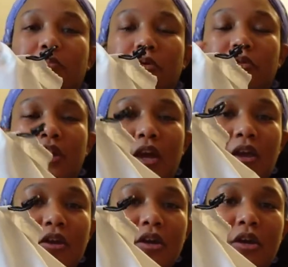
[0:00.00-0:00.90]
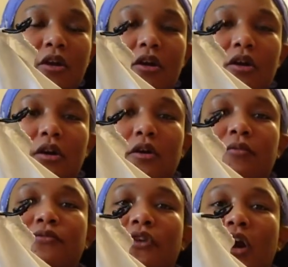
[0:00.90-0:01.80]
birthday
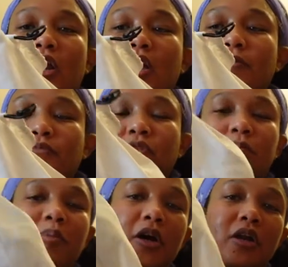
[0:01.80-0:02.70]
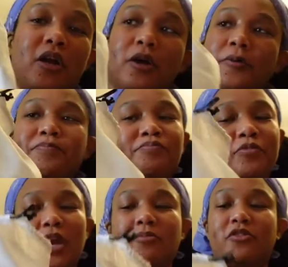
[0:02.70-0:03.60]
on Friday. But um,
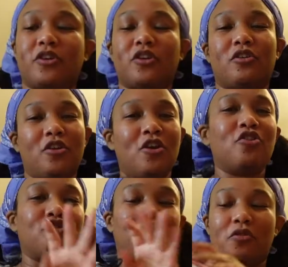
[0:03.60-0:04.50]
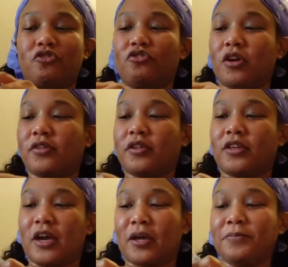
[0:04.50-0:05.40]
I'm just going to show it to you guys
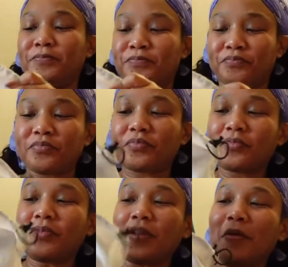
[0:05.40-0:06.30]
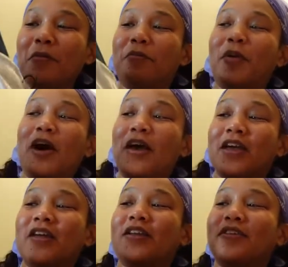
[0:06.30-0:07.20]
again. But
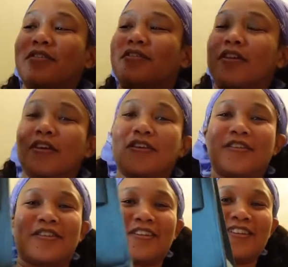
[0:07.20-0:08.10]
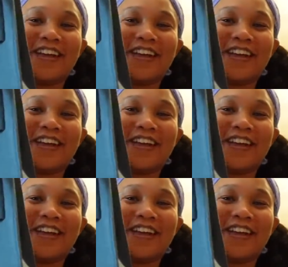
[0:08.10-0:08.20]
it is this